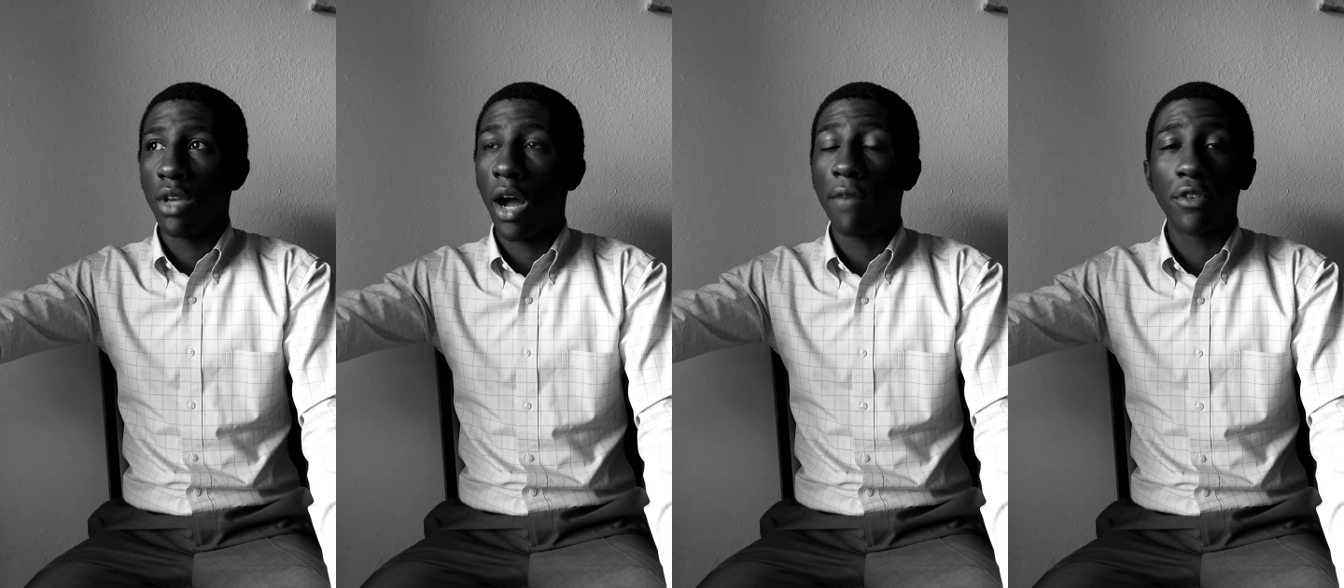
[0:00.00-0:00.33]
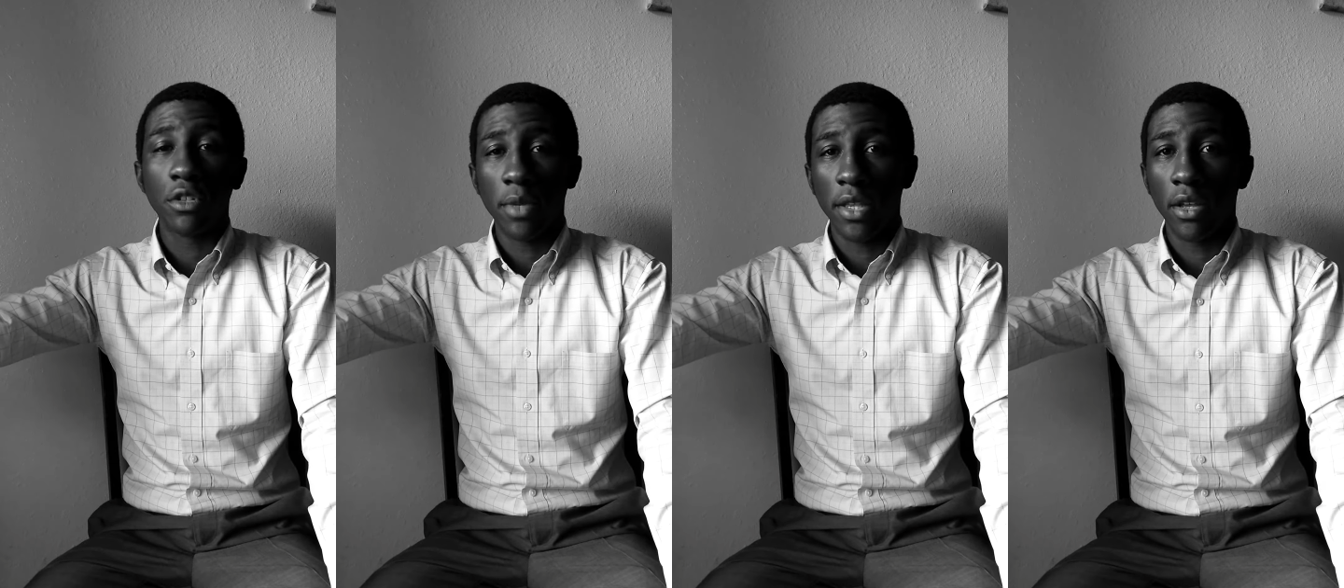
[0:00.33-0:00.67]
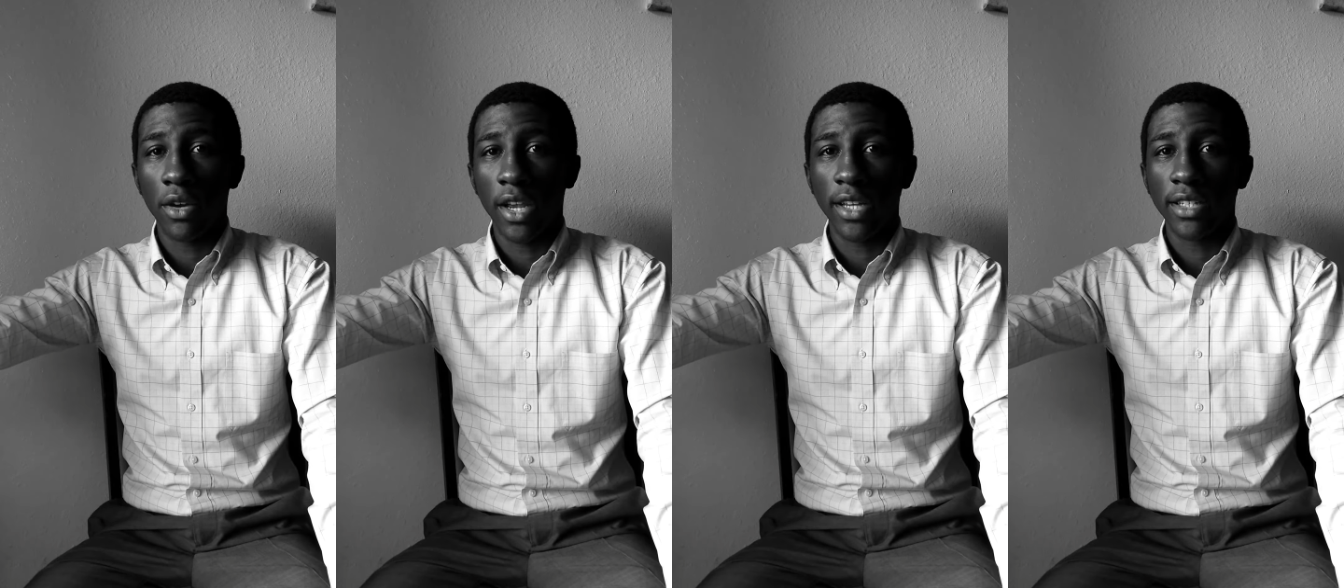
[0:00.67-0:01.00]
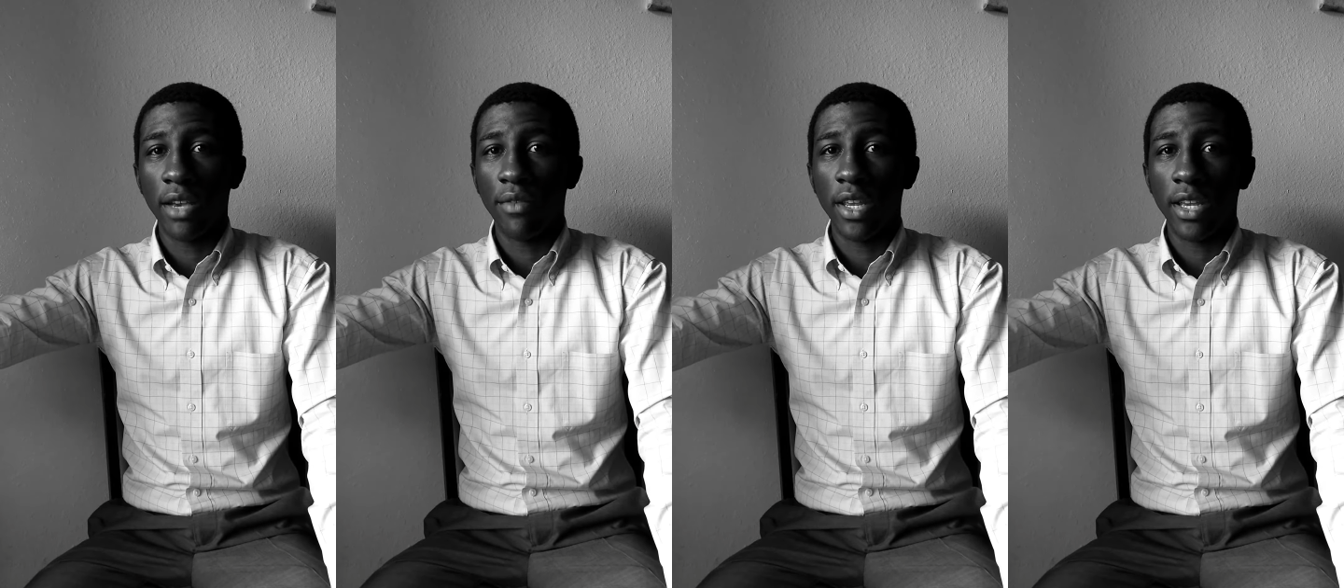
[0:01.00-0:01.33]
offers me their
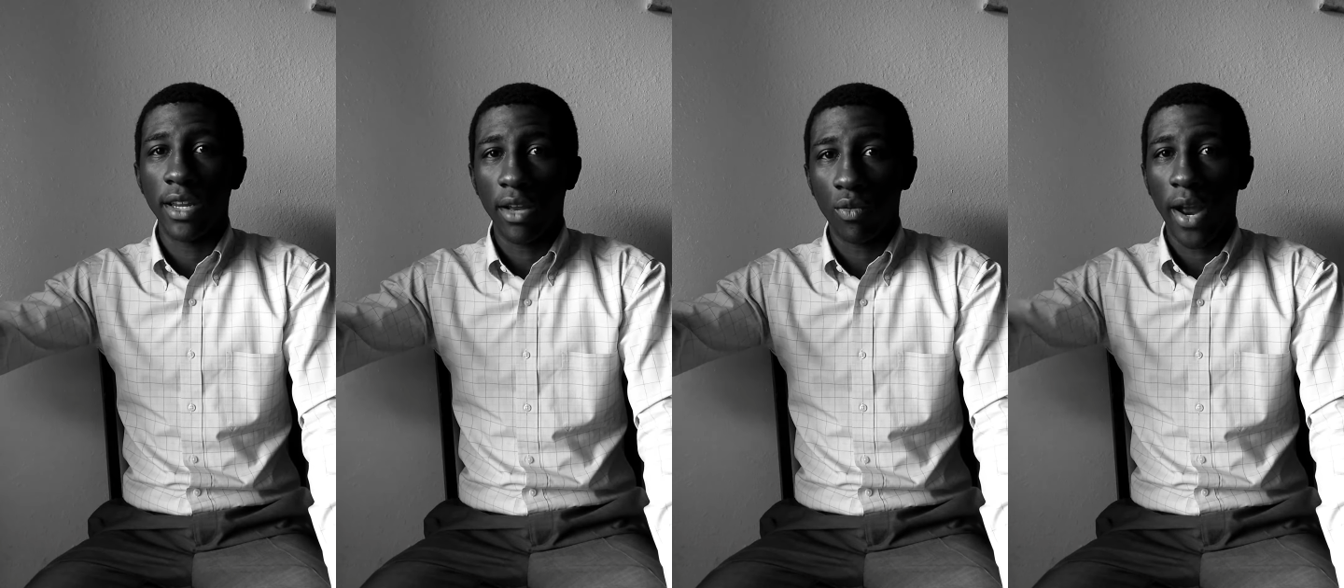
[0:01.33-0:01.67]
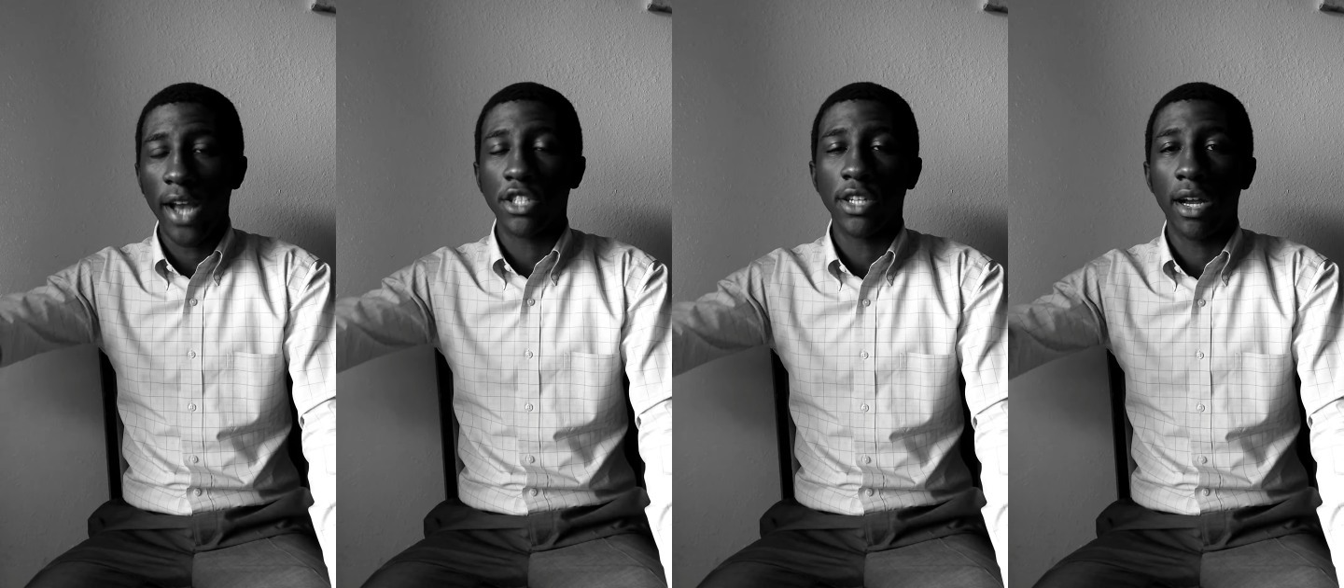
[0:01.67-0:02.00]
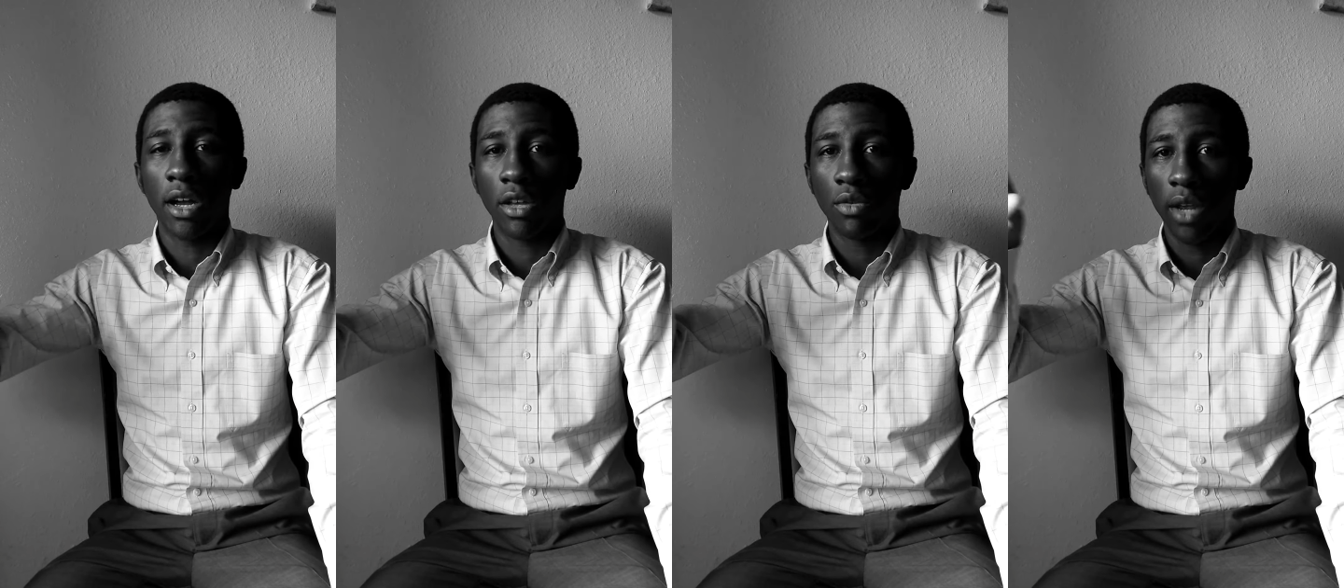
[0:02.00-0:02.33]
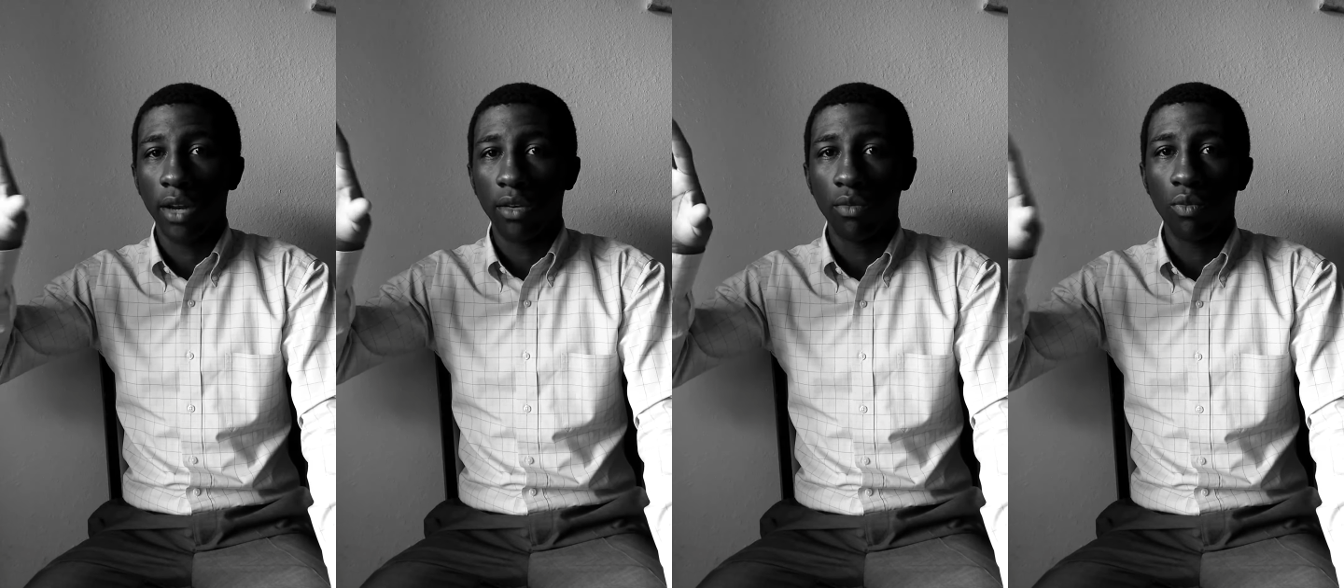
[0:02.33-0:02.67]
negativity and rationale
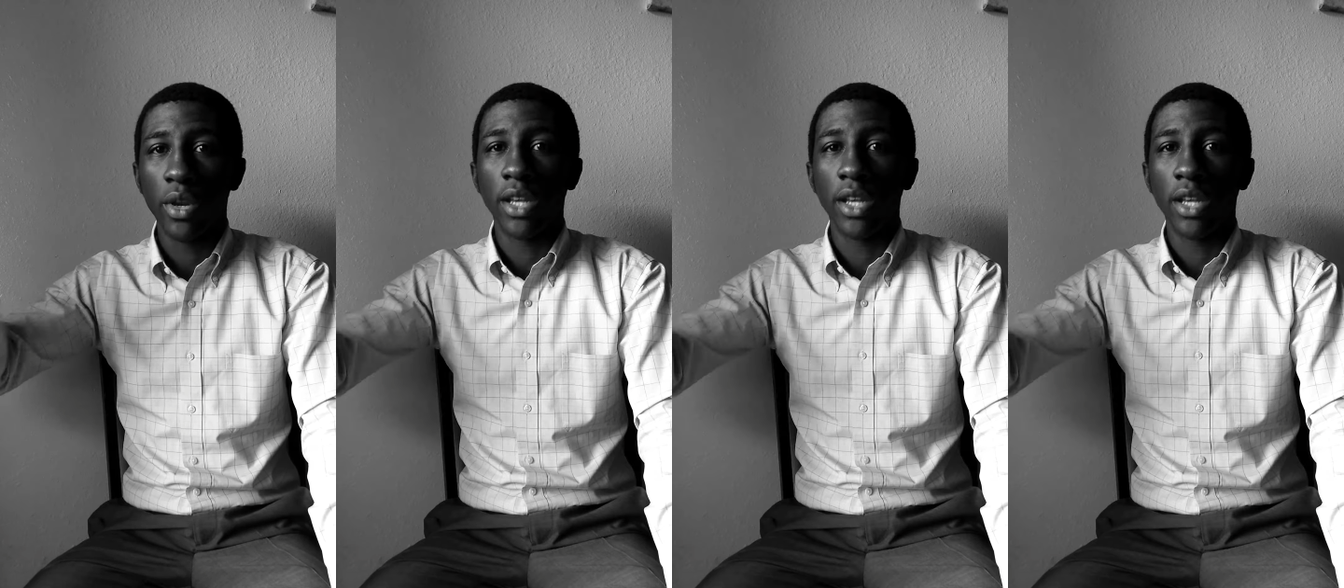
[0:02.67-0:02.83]
and